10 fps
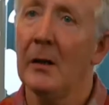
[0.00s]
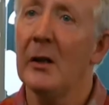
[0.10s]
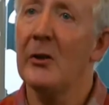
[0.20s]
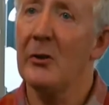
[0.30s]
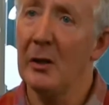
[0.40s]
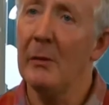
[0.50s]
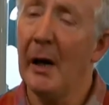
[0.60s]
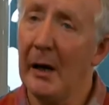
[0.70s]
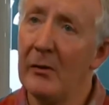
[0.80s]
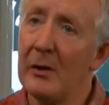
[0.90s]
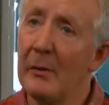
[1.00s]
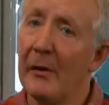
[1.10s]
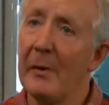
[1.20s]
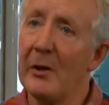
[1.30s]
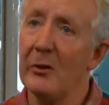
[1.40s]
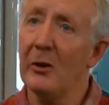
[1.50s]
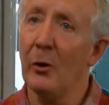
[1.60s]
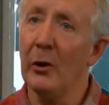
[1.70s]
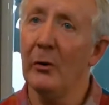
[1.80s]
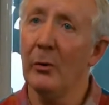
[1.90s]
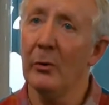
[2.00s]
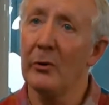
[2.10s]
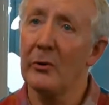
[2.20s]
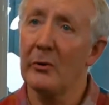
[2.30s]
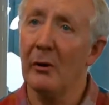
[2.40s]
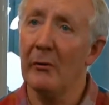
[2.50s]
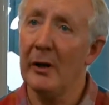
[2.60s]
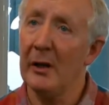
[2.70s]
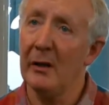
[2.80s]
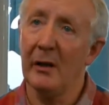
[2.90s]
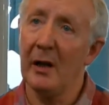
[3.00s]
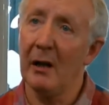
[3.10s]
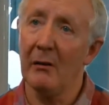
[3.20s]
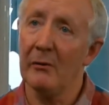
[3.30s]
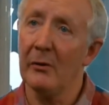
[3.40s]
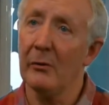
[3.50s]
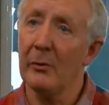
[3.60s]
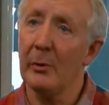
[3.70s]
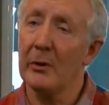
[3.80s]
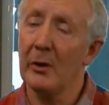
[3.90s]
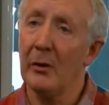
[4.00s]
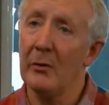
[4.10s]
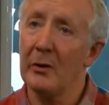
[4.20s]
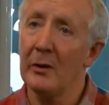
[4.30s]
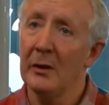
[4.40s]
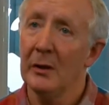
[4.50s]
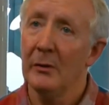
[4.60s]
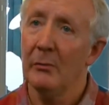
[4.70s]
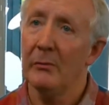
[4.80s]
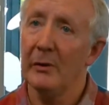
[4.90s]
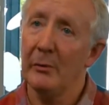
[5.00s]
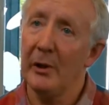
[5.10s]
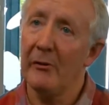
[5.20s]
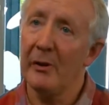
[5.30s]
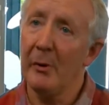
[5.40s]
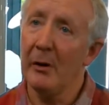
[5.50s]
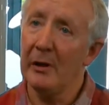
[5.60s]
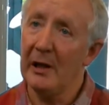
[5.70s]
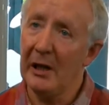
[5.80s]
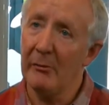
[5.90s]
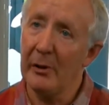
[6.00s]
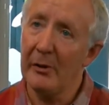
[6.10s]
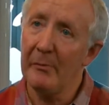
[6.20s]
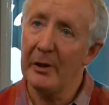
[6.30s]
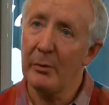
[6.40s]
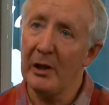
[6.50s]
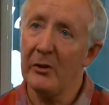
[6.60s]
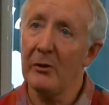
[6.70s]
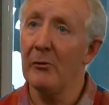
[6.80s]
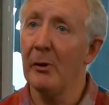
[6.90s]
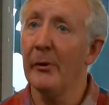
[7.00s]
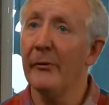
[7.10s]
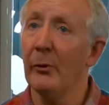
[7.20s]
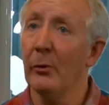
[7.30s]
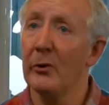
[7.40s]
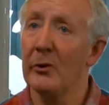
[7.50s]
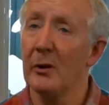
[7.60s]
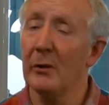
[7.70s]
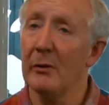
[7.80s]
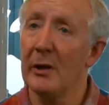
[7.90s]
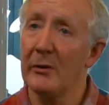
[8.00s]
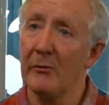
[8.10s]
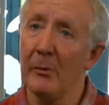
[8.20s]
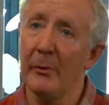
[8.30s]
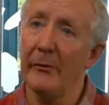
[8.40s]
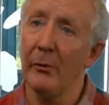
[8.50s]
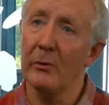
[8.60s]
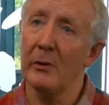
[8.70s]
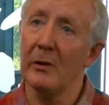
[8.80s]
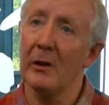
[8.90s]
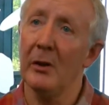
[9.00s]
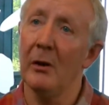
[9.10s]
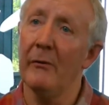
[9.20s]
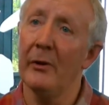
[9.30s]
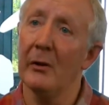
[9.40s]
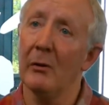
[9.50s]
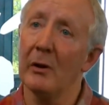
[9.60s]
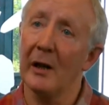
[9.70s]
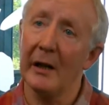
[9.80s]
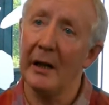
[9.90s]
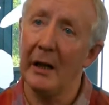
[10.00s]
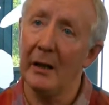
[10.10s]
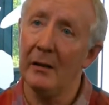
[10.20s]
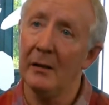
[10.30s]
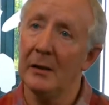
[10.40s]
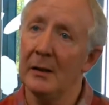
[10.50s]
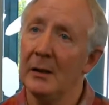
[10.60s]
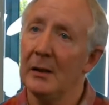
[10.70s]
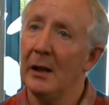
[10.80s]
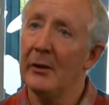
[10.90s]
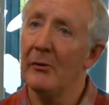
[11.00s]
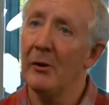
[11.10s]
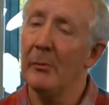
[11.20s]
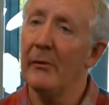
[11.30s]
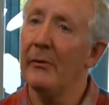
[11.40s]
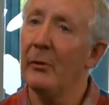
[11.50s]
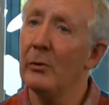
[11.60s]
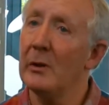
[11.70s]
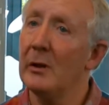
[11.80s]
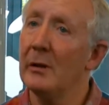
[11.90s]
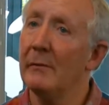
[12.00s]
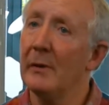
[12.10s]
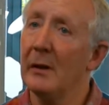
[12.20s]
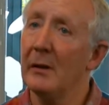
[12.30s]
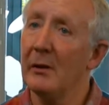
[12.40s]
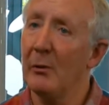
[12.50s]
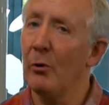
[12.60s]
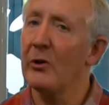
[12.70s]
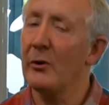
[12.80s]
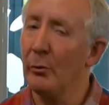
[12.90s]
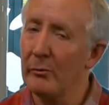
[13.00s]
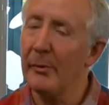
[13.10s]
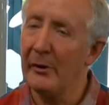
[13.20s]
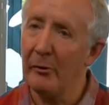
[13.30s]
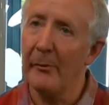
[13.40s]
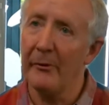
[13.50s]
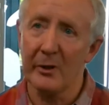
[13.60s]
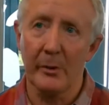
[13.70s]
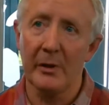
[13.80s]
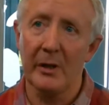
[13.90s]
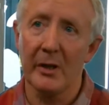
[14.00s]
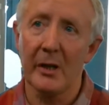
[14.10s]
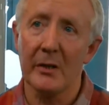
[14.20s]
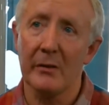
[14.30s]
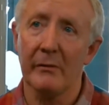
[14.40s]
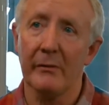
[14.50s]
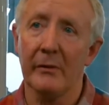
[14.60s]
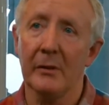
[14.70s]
There's a certain amount, and I've mentioned the coin hoards already that you get on the North Wales coast. We, we're at the, here we're in between two Roman forts, so there's the Roman fort at Canovium or Caerhun, and the Roman fort, um, uh, It was thought be a Roman fort somewhere in Asaph.